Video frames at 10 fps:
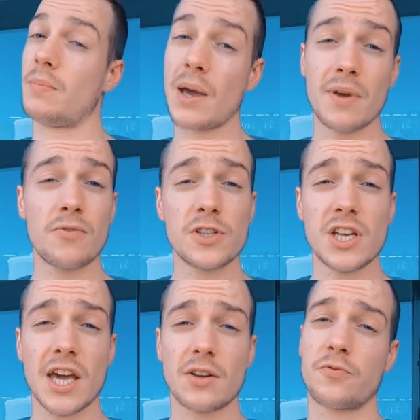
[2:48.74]
Maybe if you
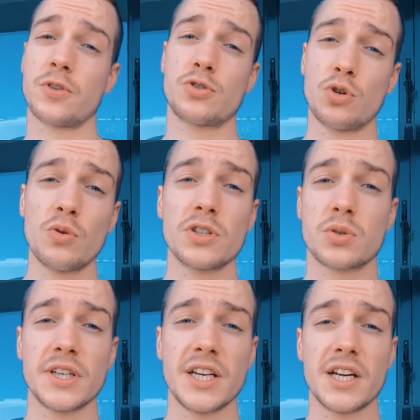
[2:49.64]
take it for 2 to
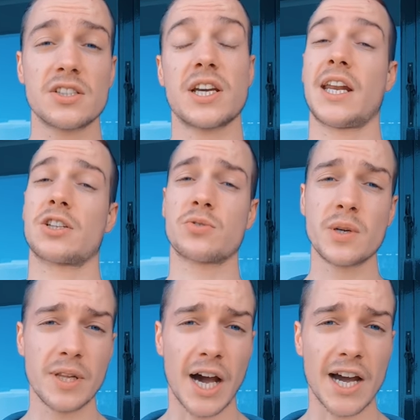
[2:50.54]
3 years at
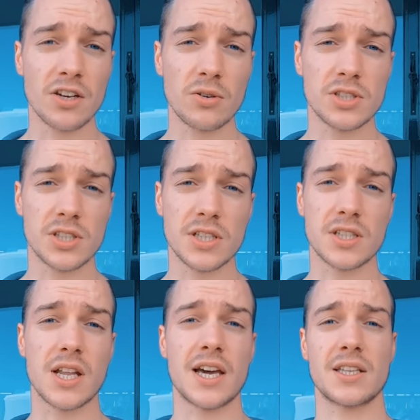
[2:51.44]
extremely high
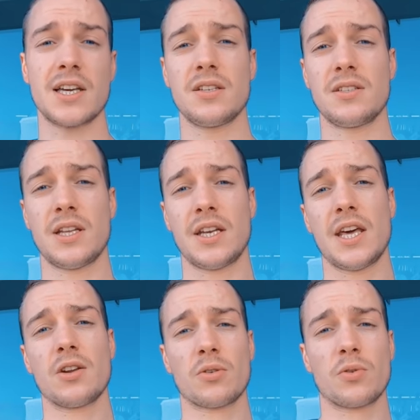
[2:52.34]
dosages like they
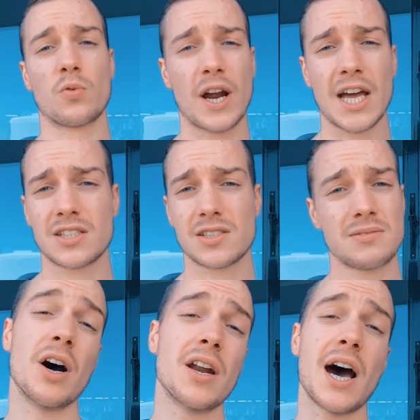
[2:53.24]
did on the rats,
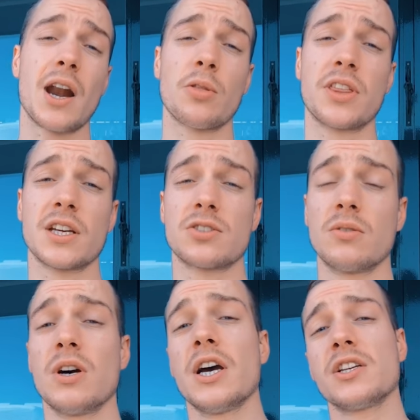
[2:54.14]
but I don't think
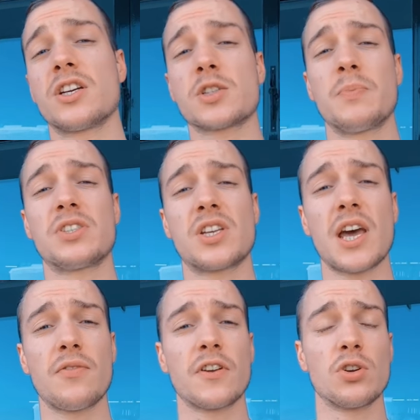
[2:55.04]
so. Just be
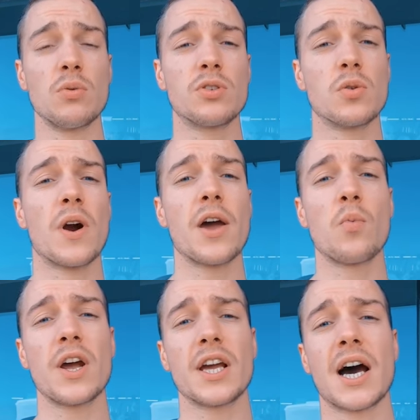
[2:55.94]
safe and do it the right
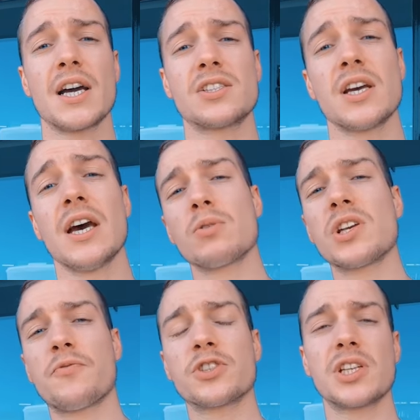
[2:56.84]
way, guys. That
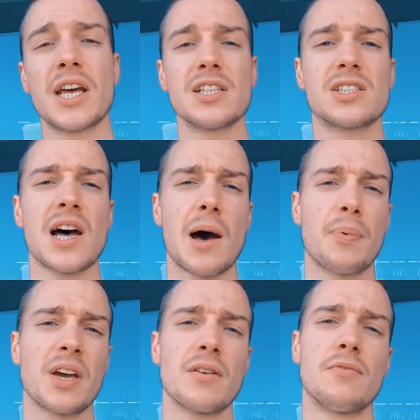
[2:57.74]
was it for today's
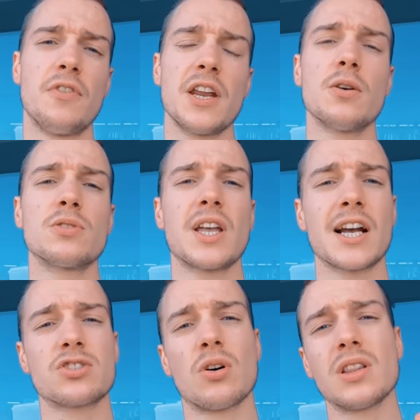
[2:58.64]
topic and video.
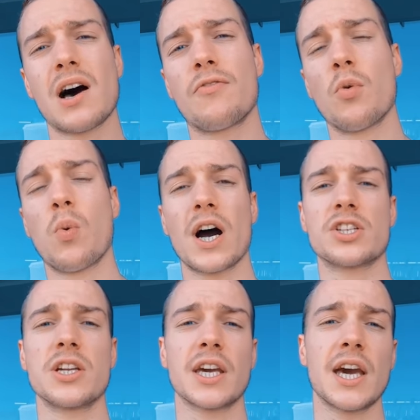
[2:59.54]
Thanks a lot for
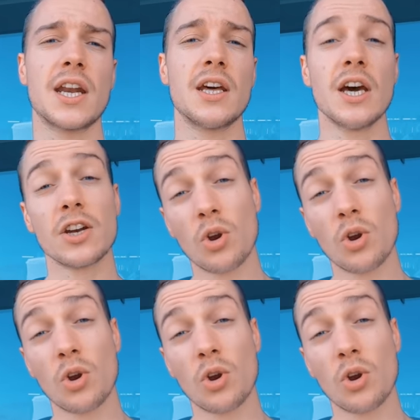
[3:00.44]
watching again.